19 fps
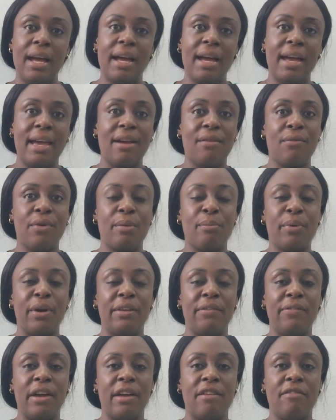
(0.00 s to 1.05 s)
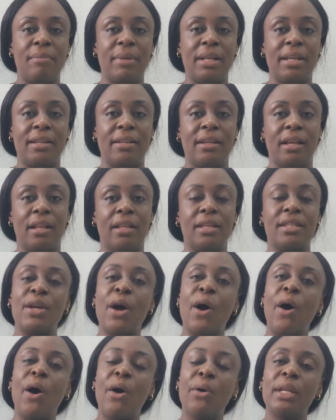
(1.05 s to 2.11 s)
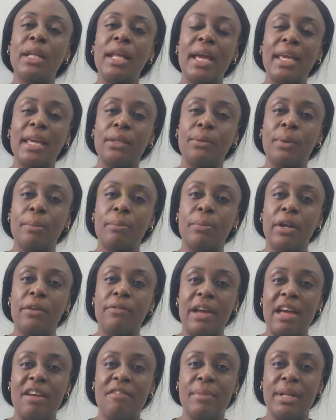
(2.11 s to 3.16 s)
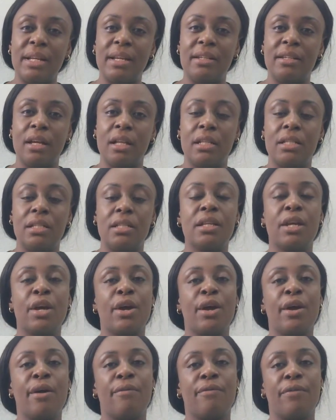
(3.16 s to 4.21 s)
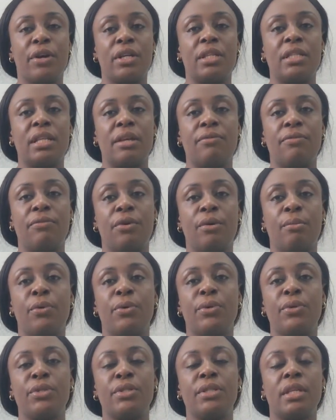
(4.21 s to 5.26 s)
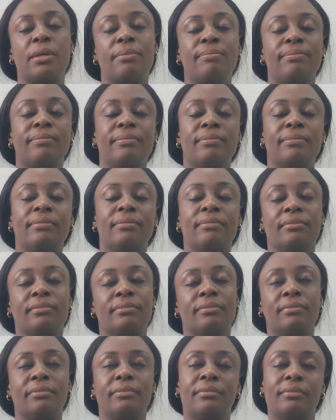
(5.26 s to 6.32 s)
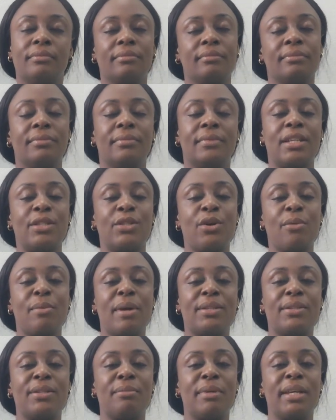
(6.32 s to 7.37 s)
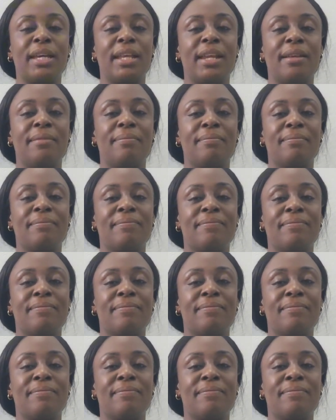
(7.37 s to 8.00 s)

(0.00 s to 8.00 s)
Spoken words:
I have $1.5 million. How did I get $1.5 million? First and foremost, let's go back to the beginning.